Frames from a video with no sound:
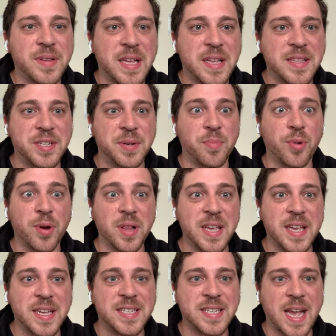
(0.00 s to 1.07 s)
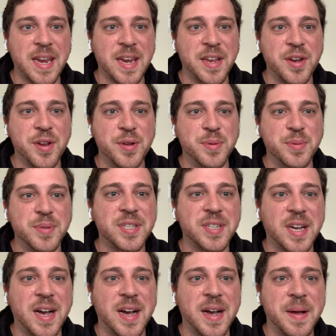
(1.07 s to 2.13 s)
It's some really exciting news.
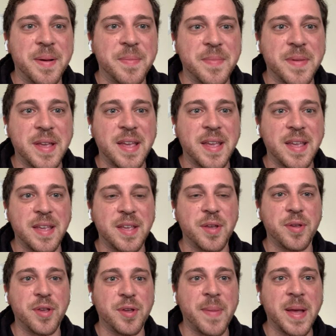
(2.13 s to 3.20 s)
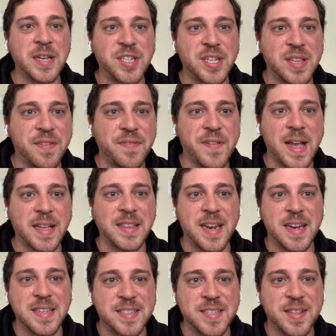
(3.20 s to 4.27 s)
Um, you, you, mentioned the fact
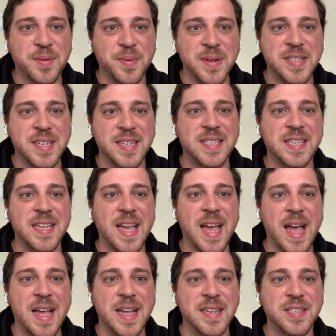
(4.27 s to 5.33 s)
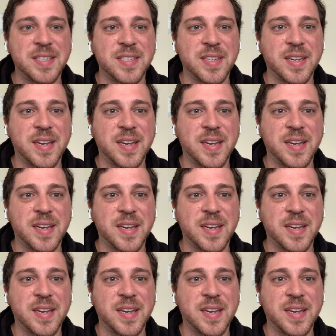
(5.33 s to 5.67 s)
that Insta360 has